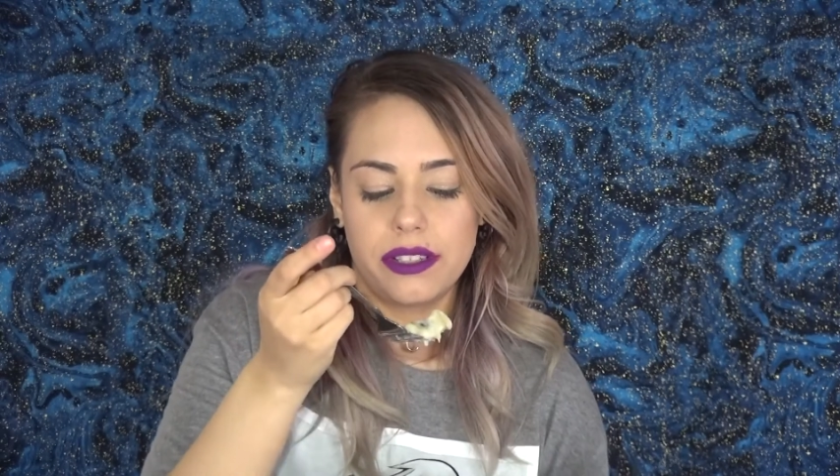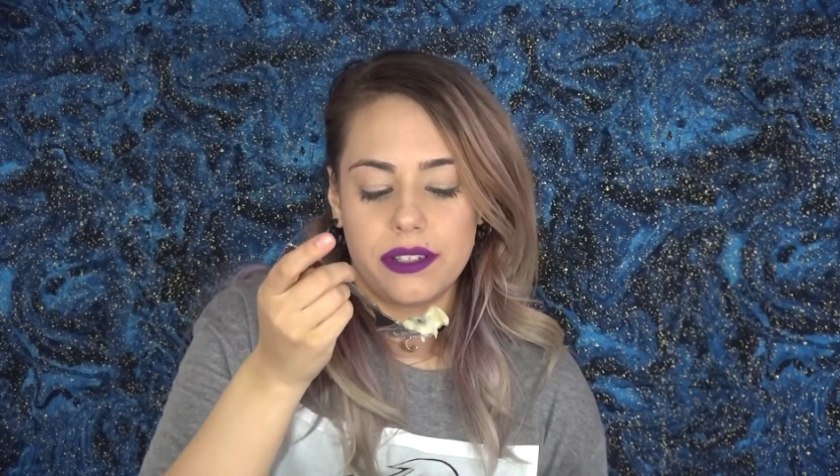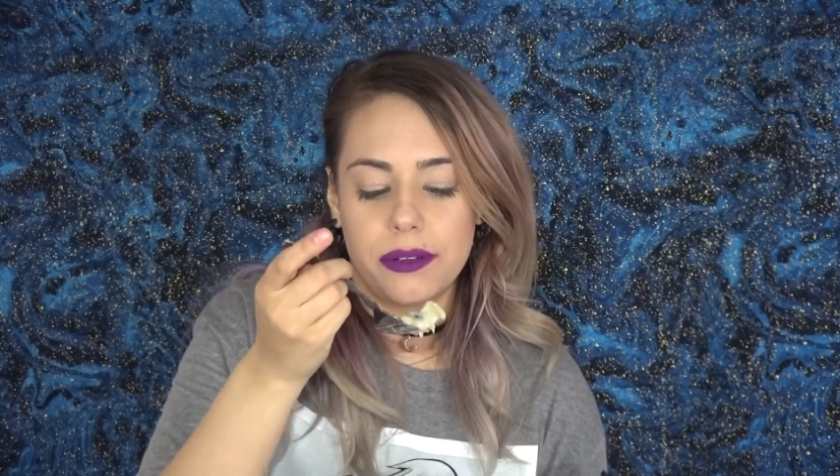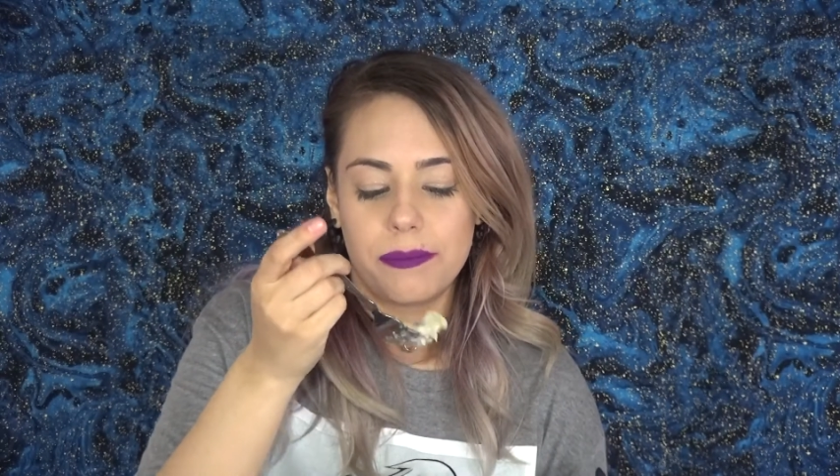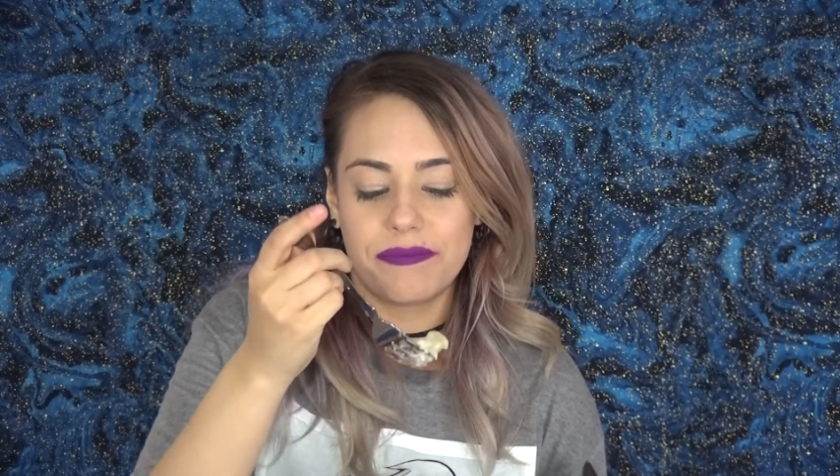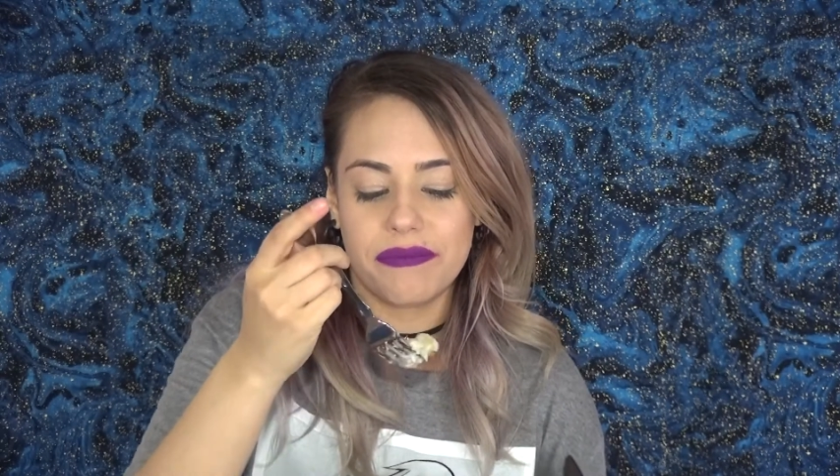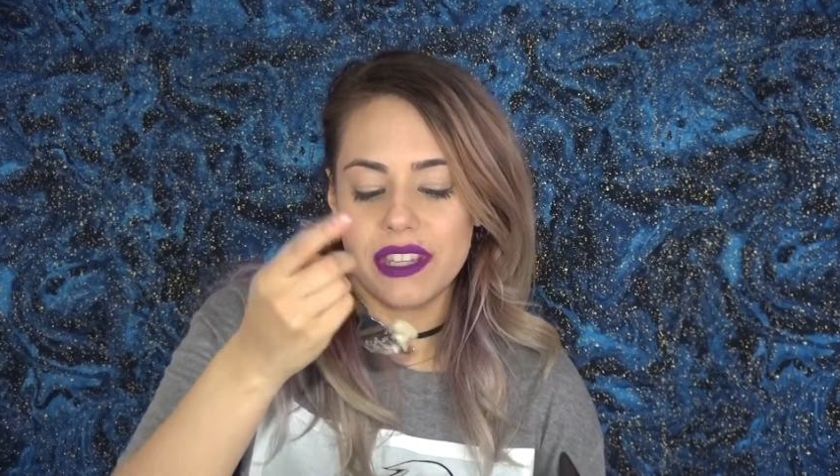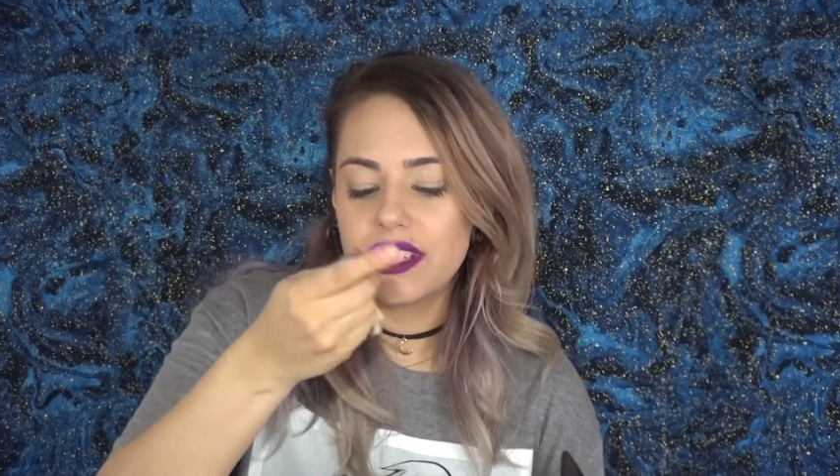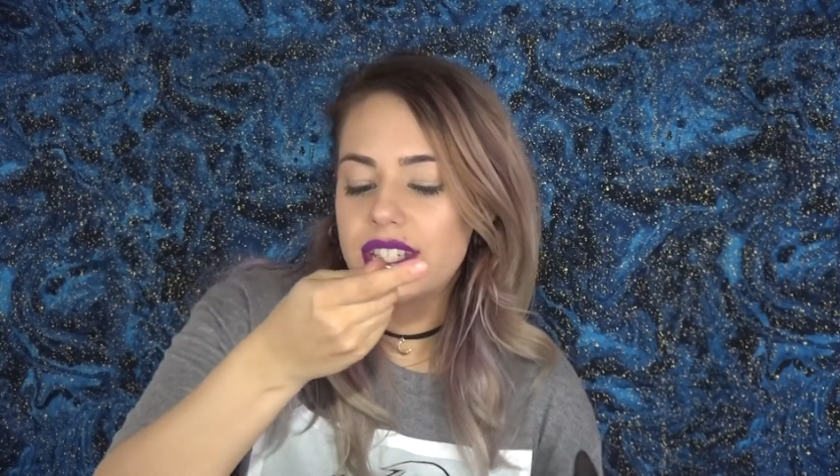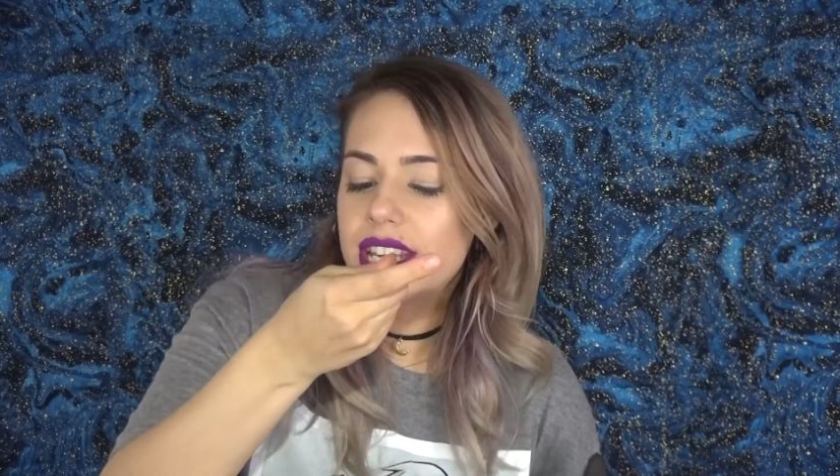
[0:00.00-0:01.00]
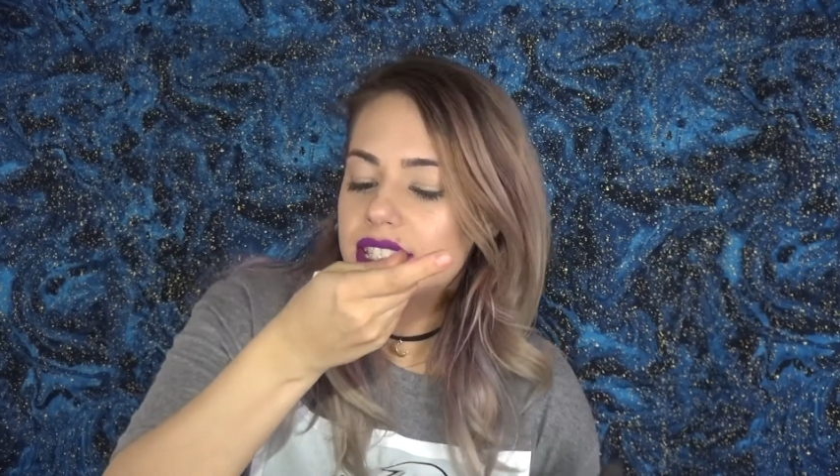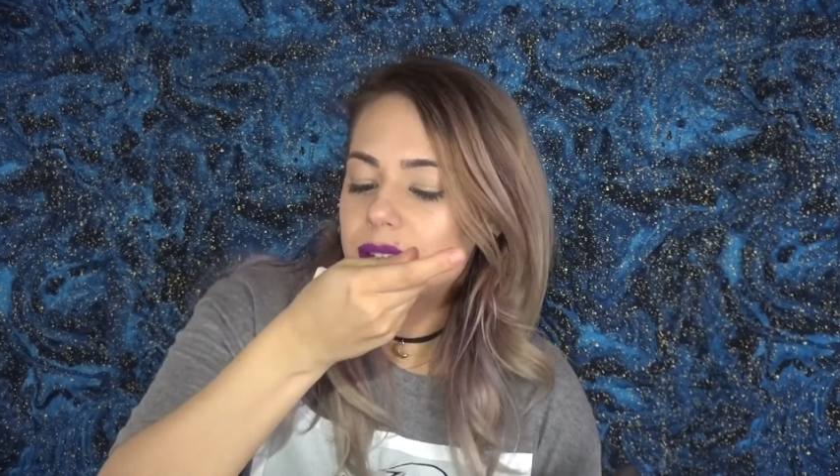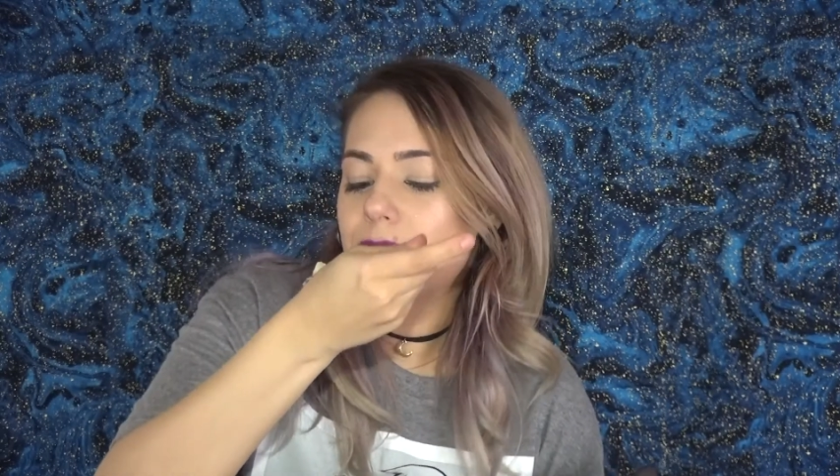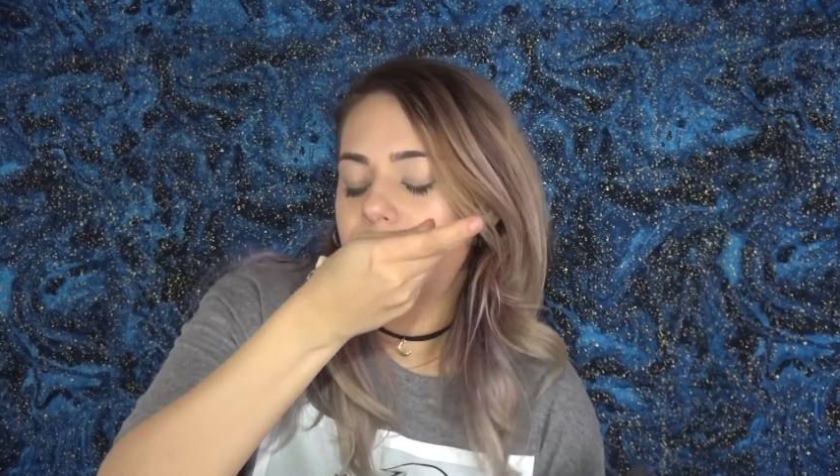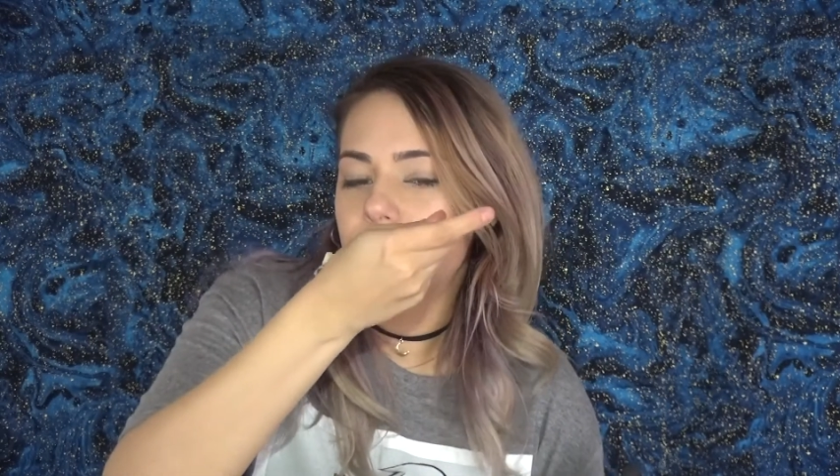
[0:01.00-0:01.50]
So let's taste
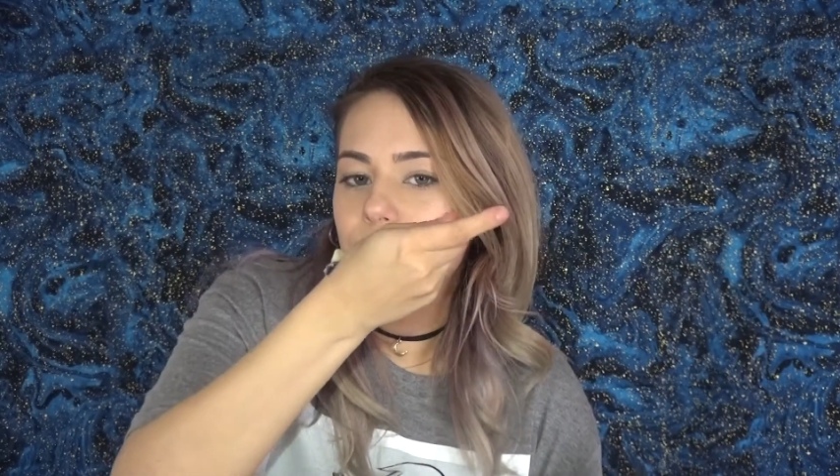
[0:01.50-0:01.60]
the pastry